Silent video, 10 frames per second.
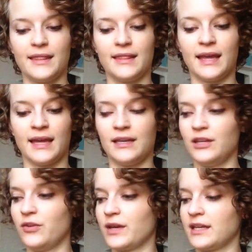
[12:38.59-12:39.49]
then
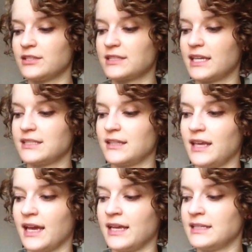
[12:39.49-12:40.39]
you can just get to the
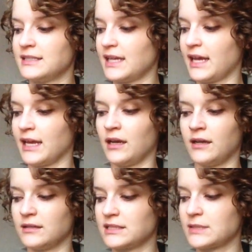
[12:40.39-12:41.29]
end
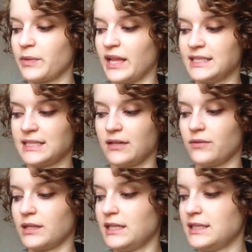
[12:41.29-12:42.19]
and splice it
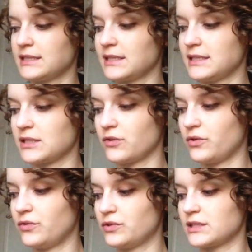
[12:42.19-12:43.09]
really easily. So
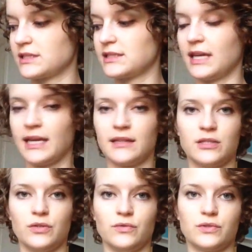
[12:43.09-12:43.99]
you just take the
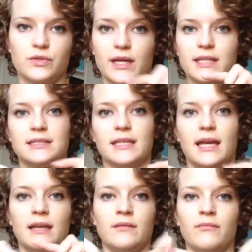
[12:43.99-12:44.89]
2 strands
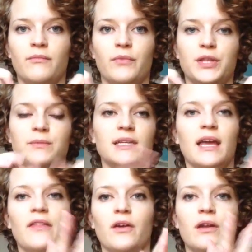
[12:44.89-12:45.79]
and put them
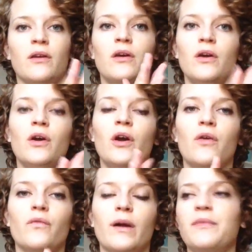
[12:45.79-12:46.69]
together and
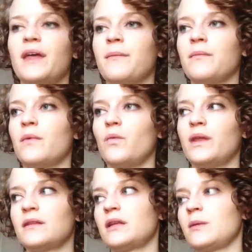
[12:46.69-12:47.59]
rub them
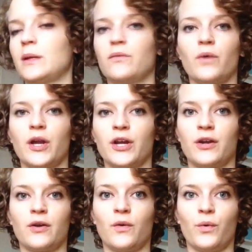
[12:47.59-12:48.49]
with a little bit of
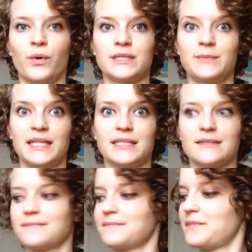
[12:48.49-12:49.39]
water or spit,
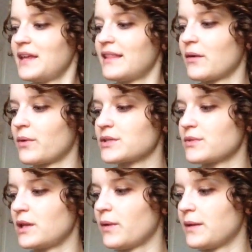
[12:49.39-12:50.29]
and that works
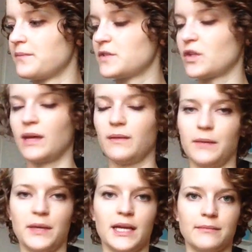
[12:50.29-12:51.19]
really well. So
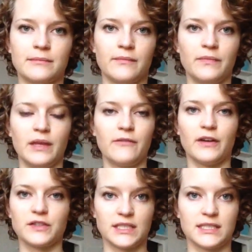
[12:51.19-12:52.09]
they become
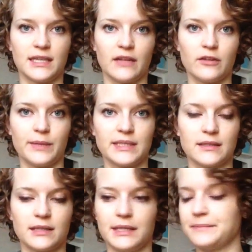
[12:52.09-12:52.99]
felted together
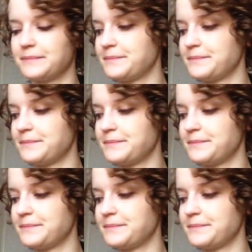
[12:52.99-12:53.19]
basically.